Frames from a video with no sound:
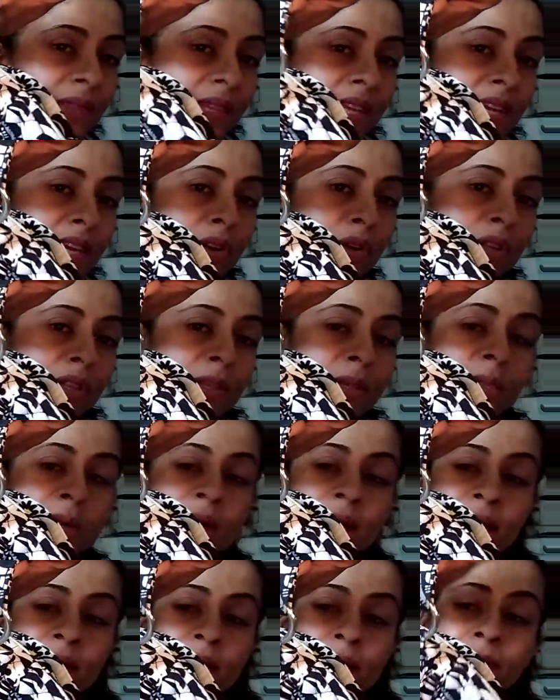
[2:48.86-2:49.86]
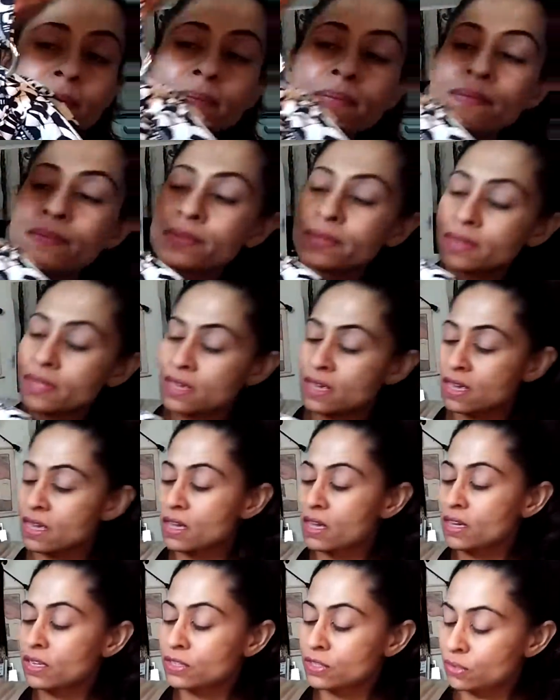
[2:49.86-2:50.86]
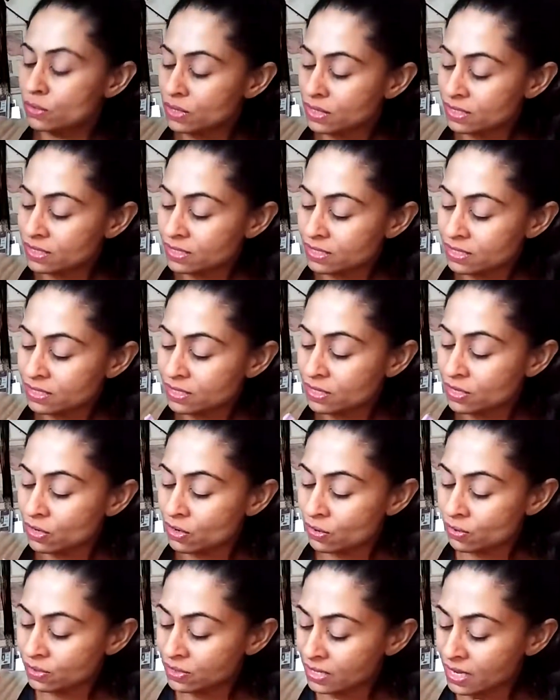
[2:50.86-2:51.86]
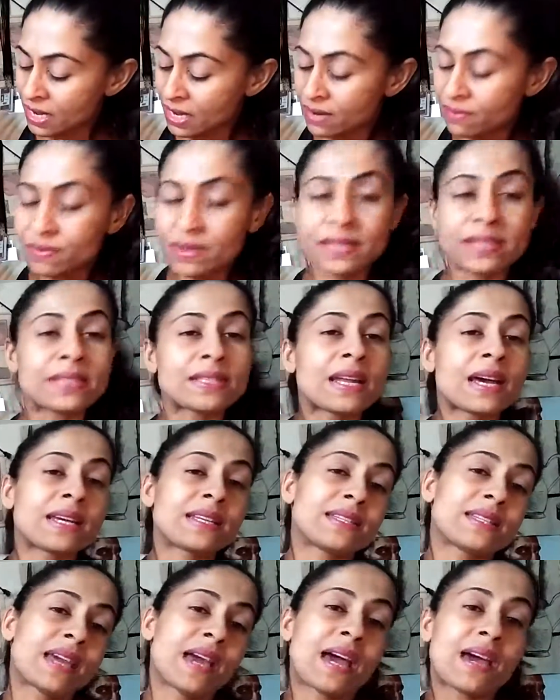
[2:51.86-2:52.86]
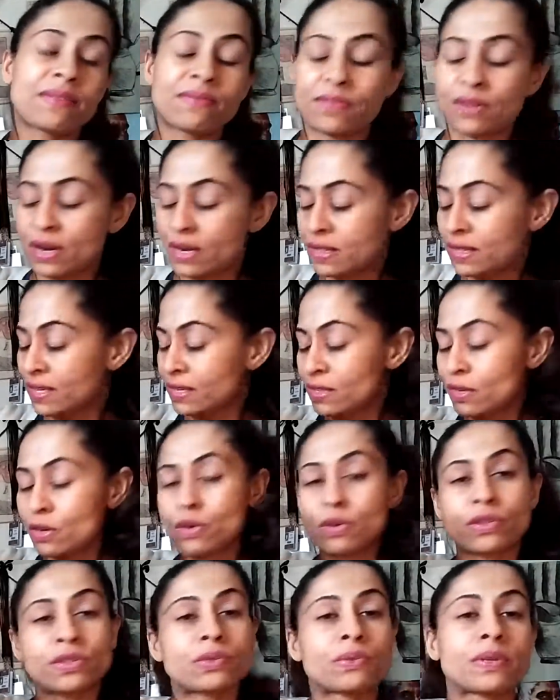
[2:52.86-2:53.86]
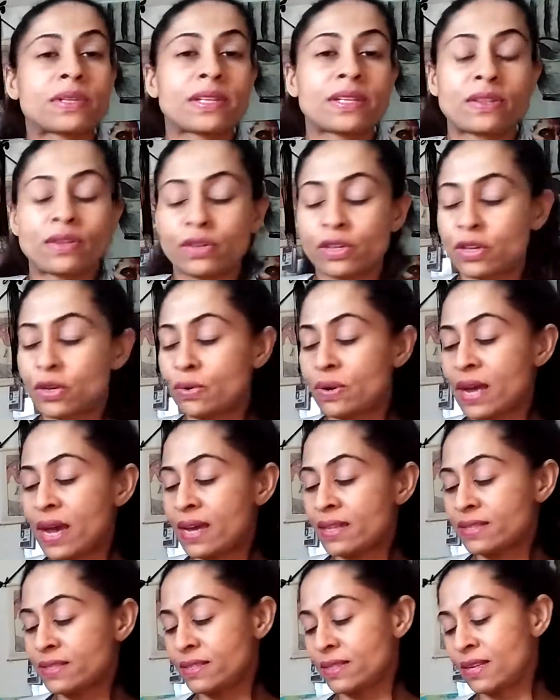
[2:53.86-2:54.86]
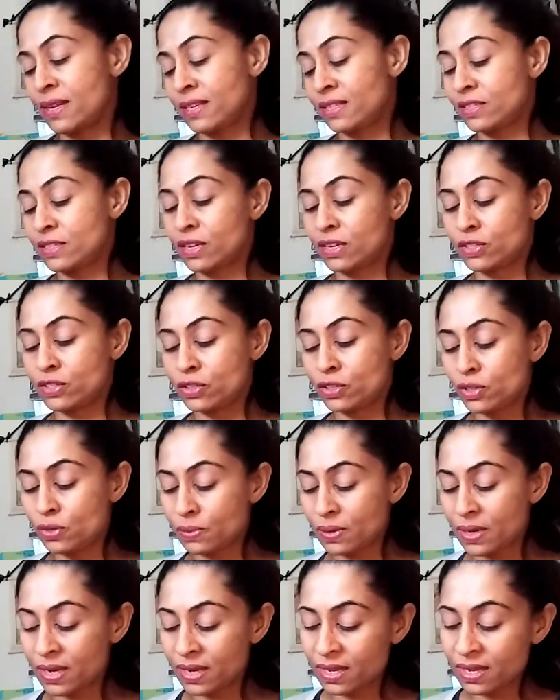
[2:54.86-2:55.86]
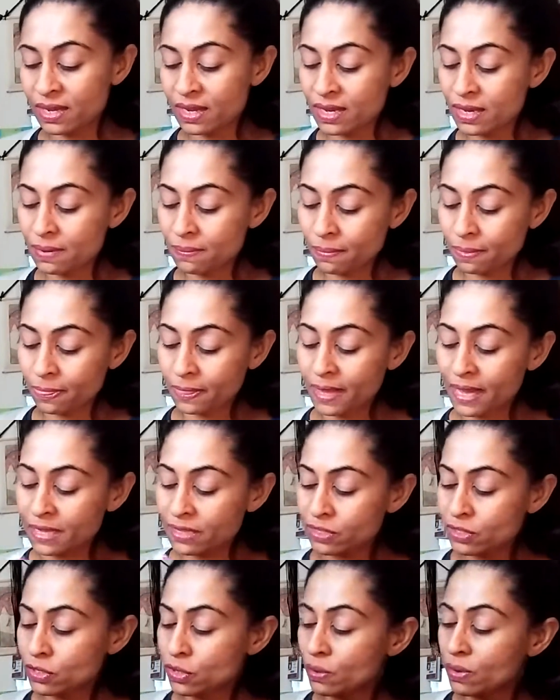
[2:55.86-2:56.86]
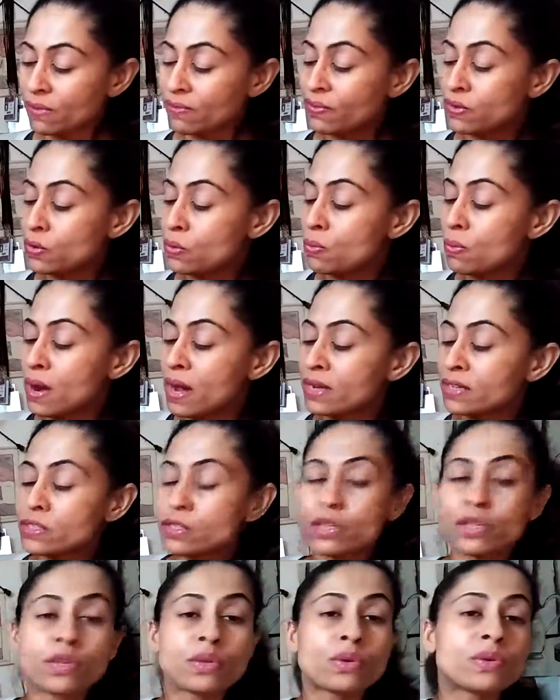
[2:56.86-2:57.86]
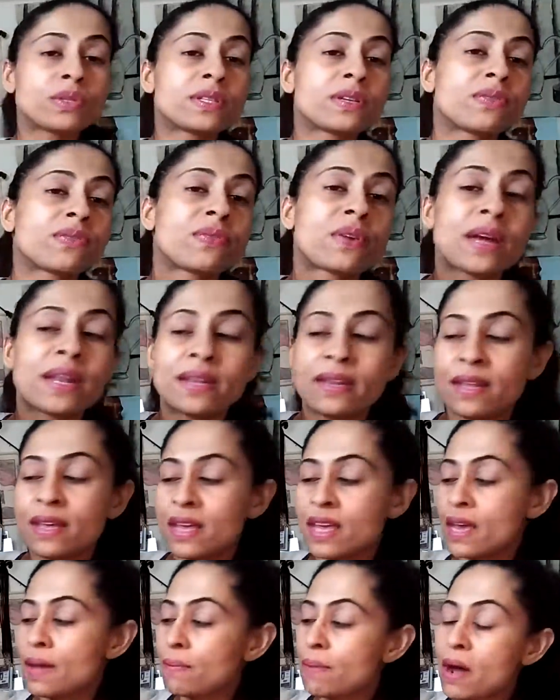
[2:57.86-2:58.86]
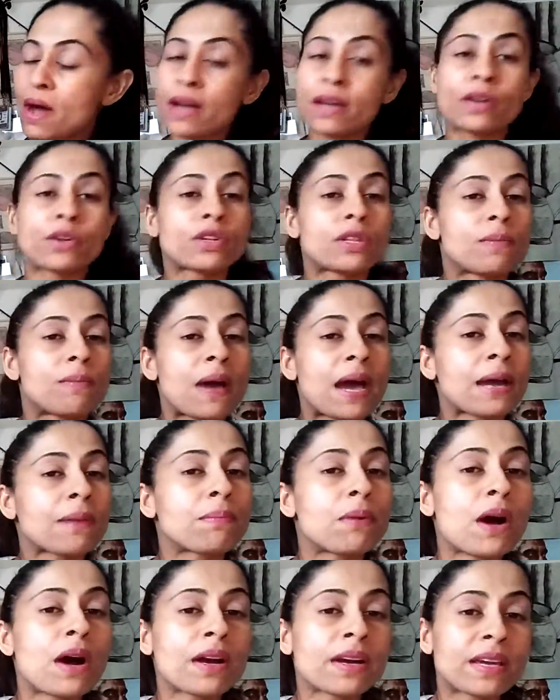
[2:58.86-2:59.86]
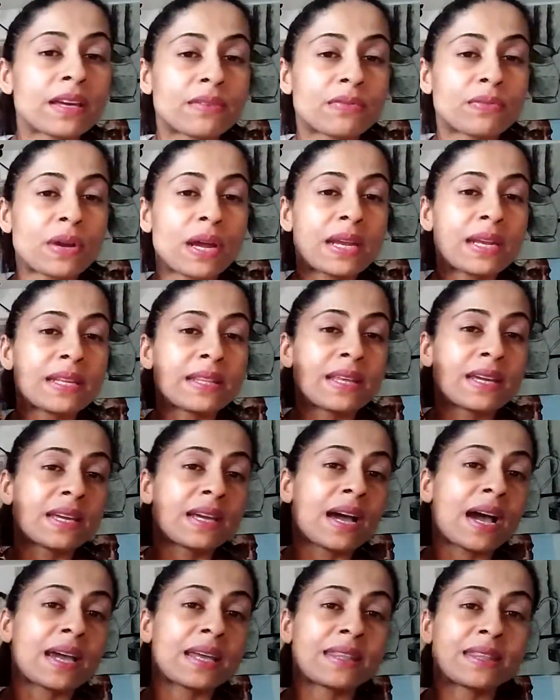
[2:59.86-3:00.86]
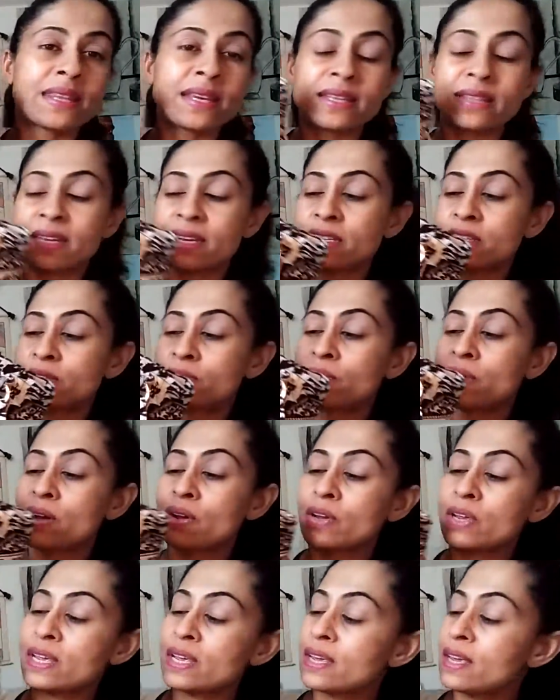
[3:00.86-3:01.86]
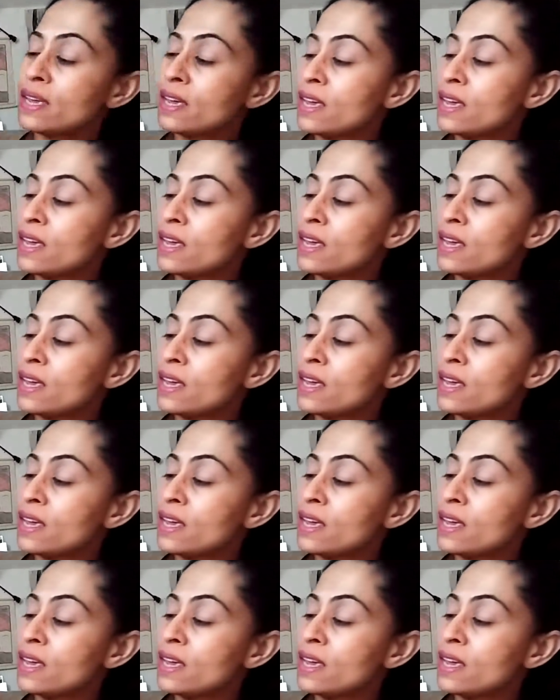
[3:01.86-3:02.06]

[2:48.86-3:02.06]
here at the bottom. So it just, it's nice to have there. I think the hooks really look cute. It adds a nice touch to it. And so if you want to use the front pocket or the back pocket for anything, I think that it's very